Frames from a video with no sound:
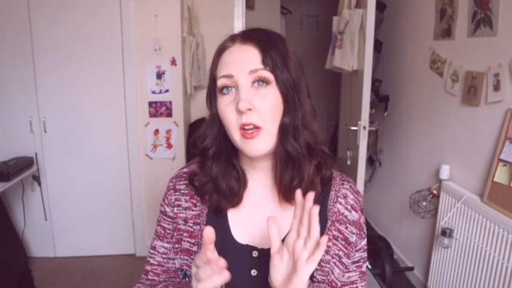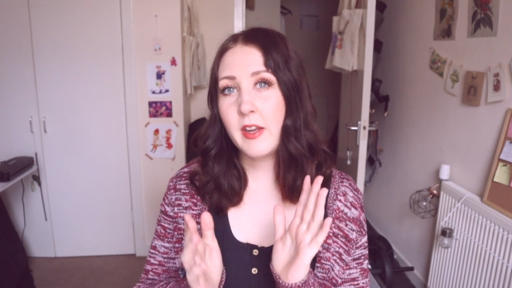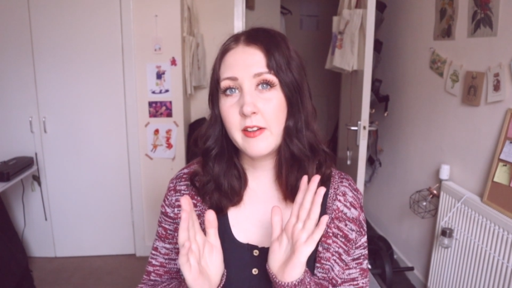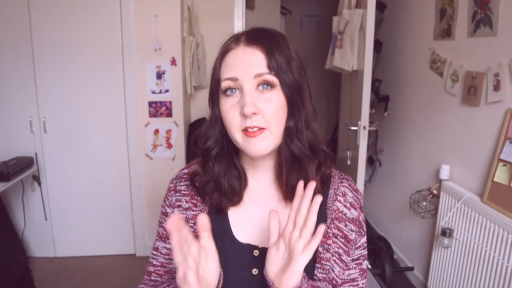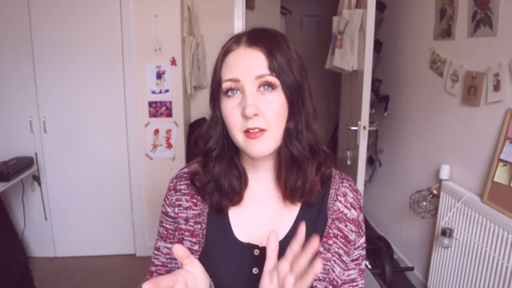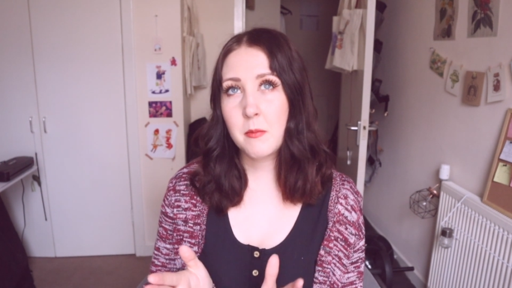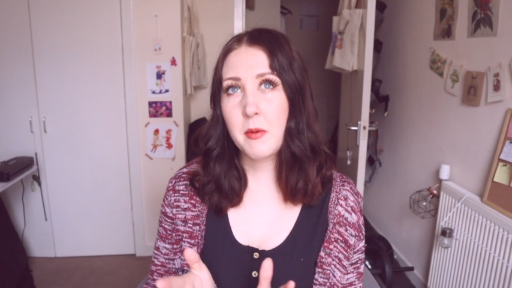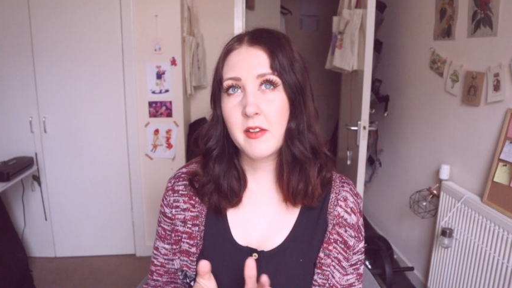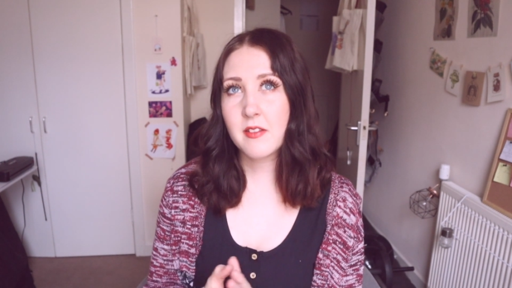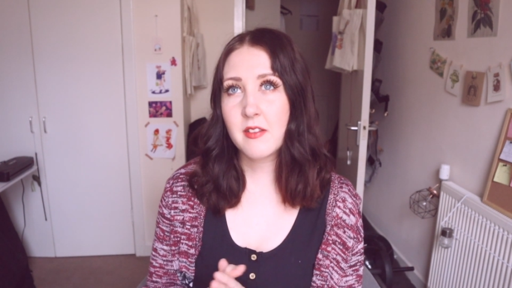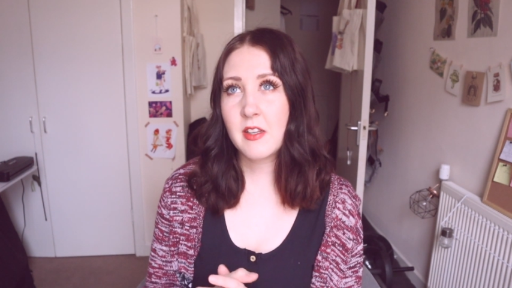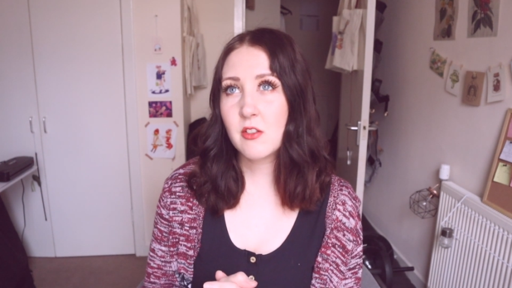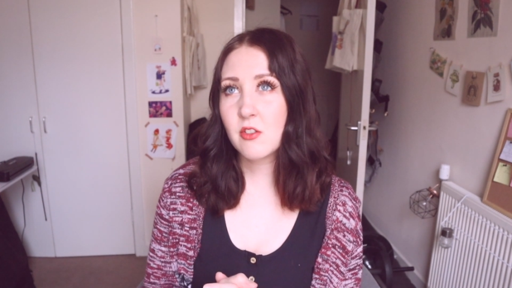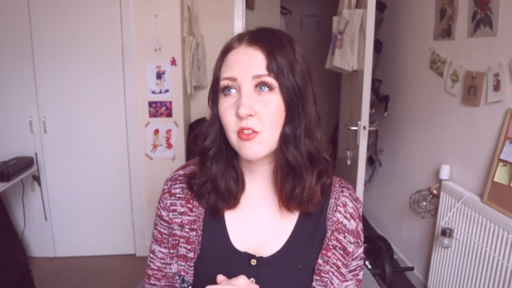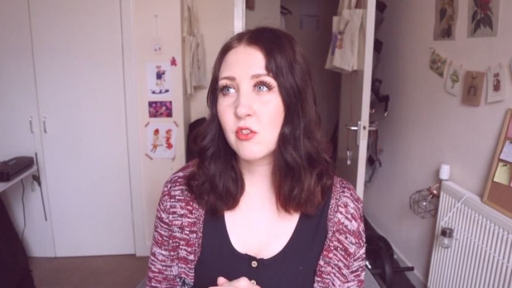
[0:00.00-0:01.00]
the best
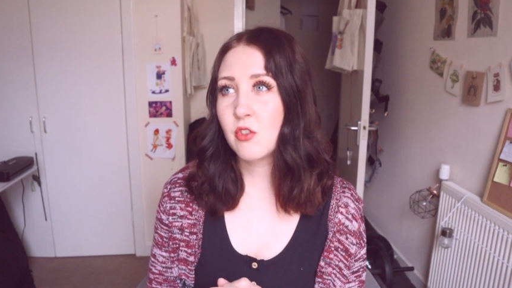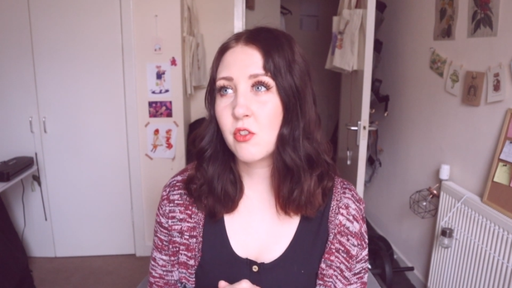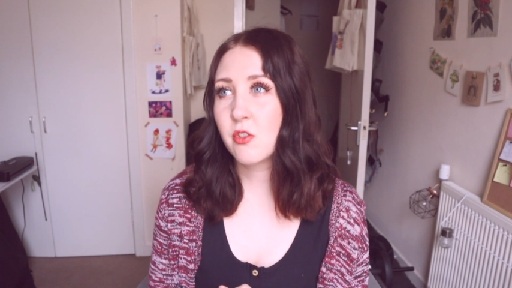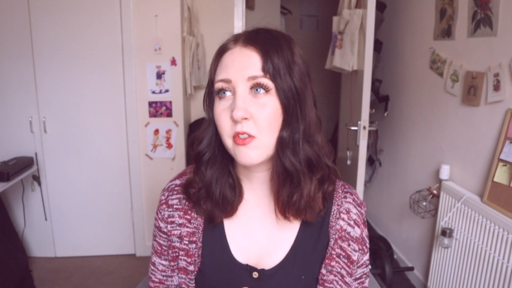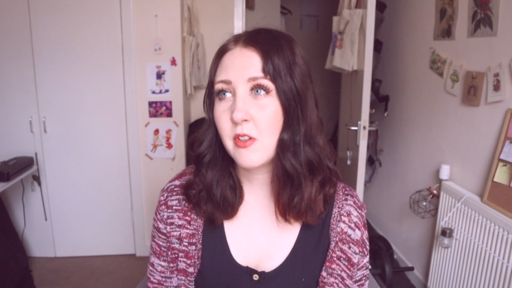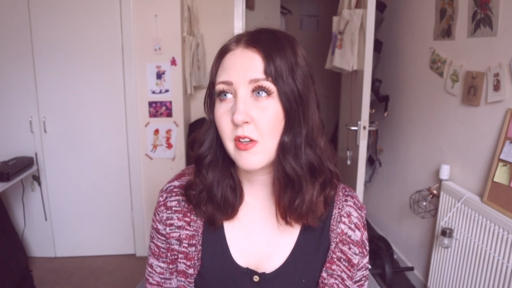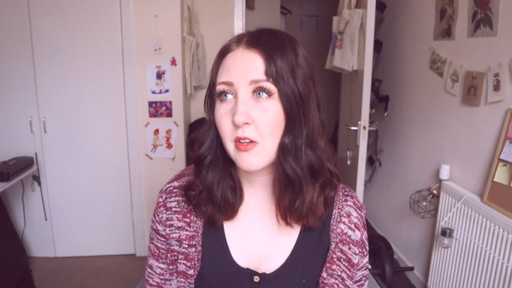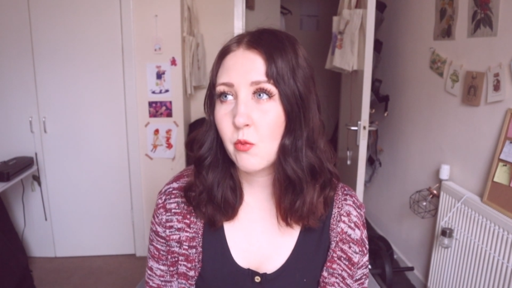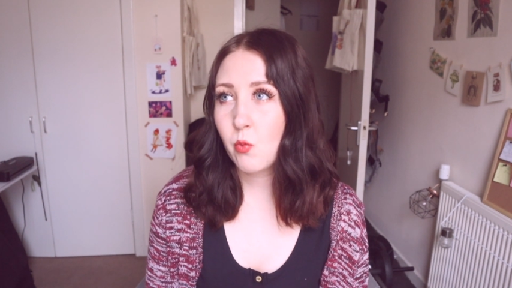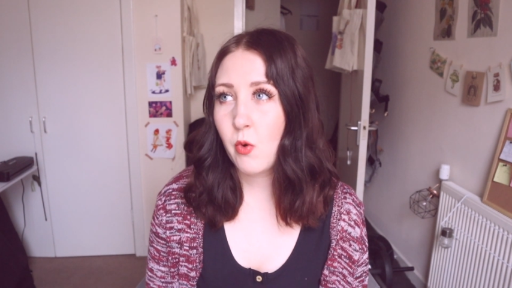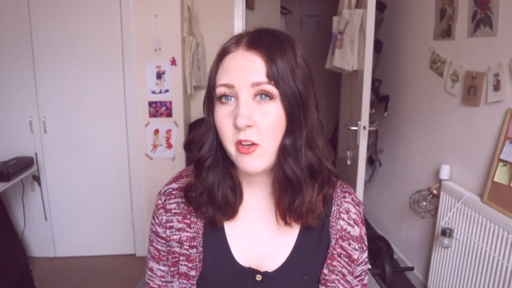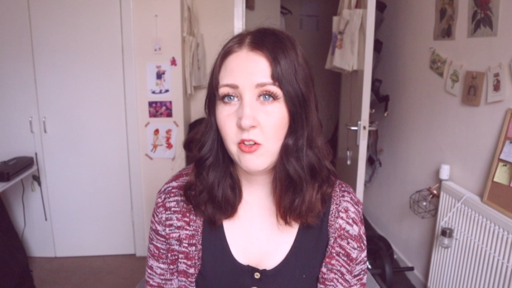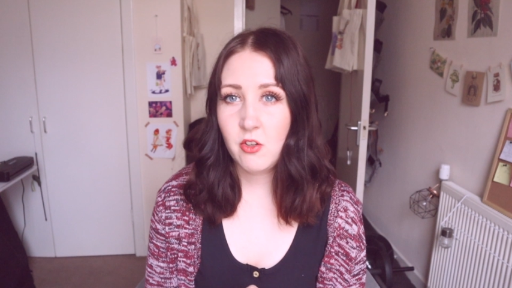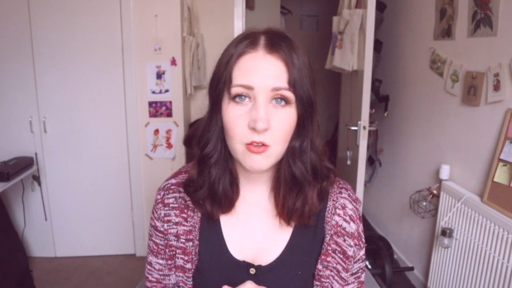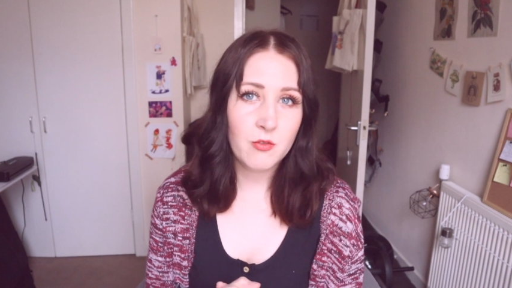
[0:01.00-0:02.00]
thing to do
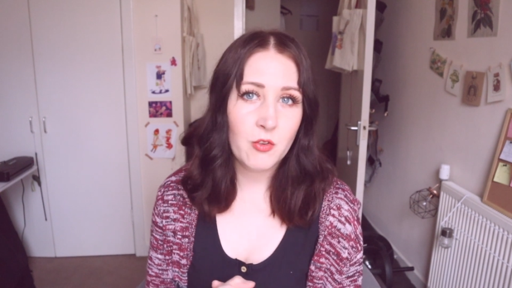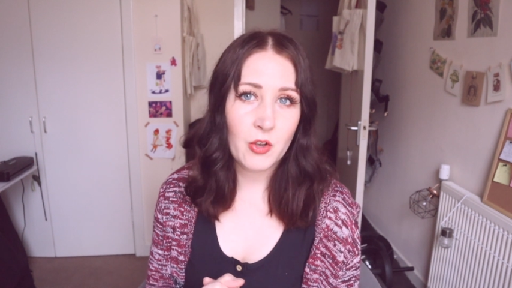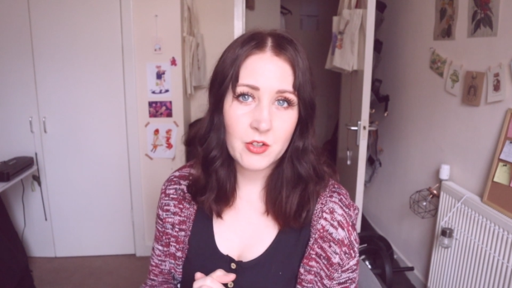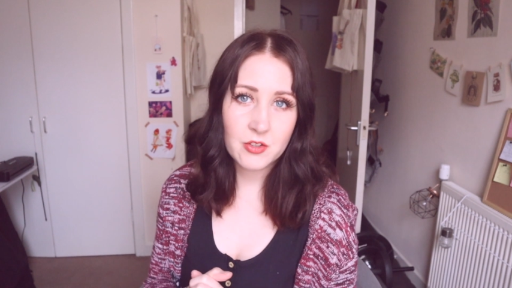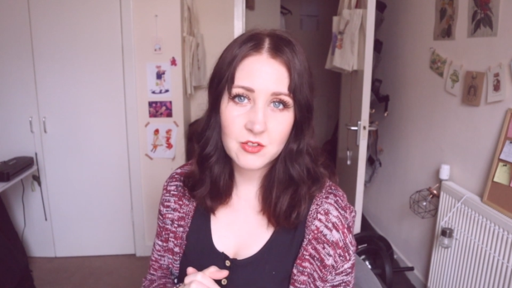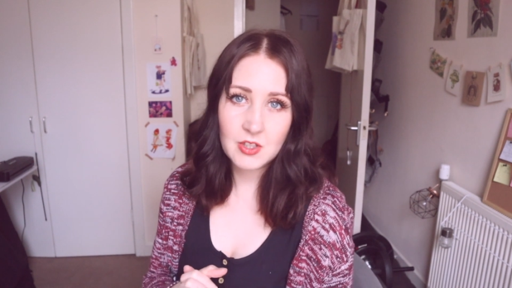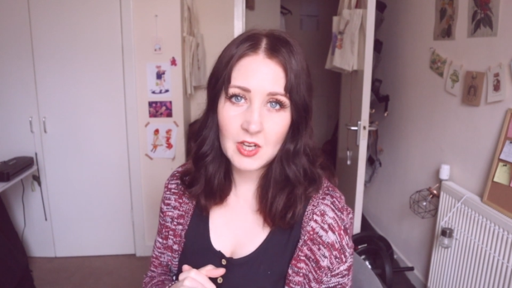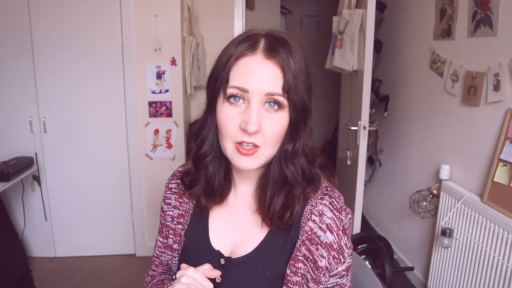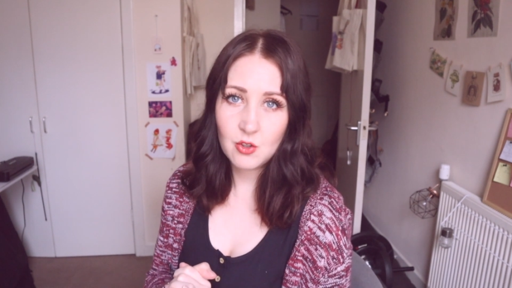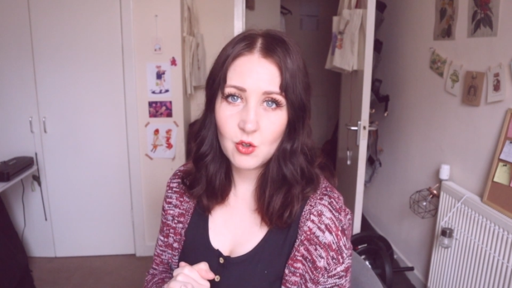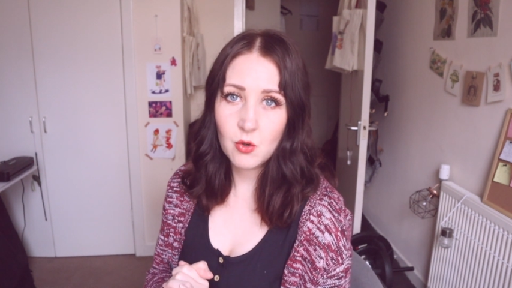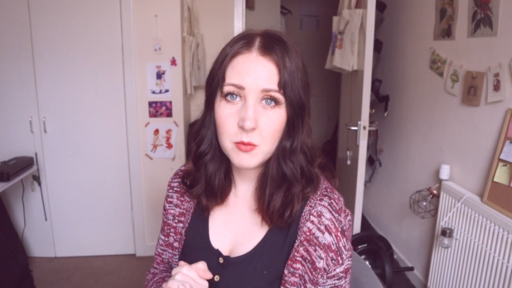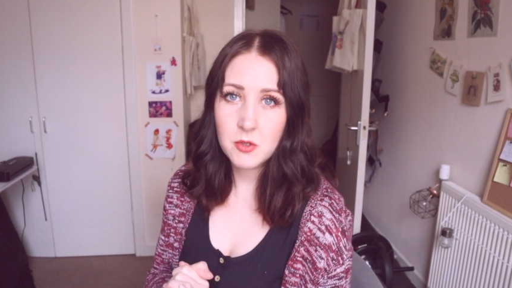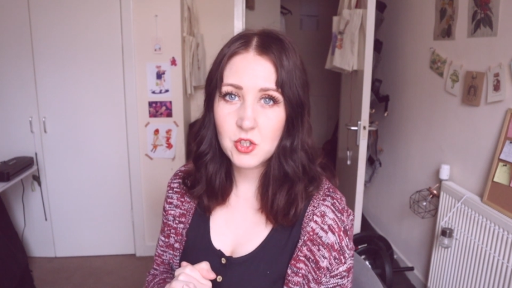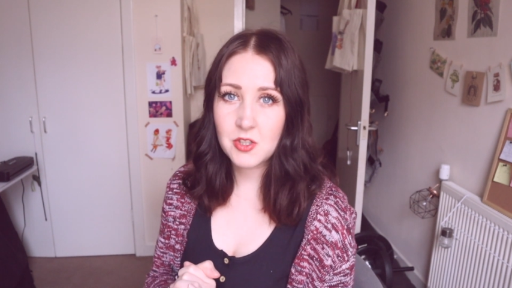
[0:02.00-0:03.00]
when you first get
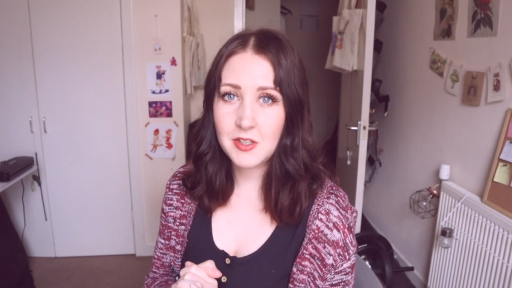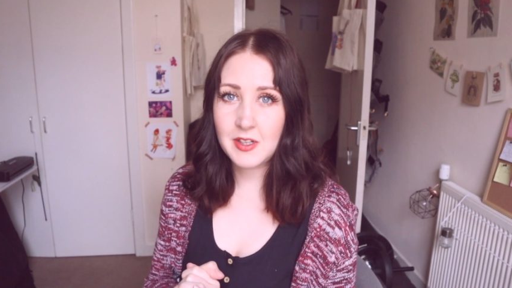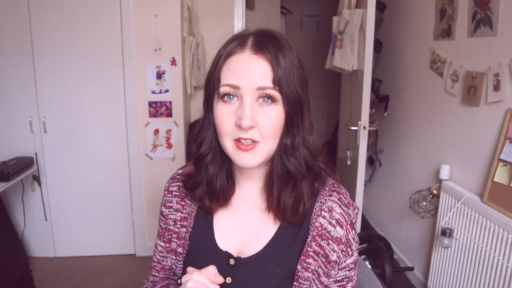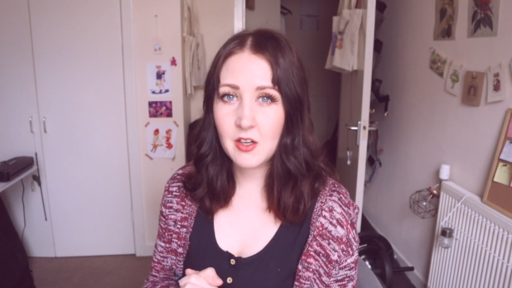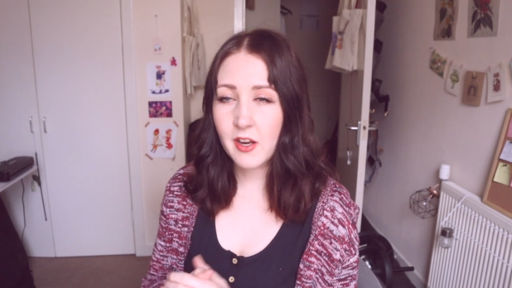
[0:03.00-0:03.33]
your machine,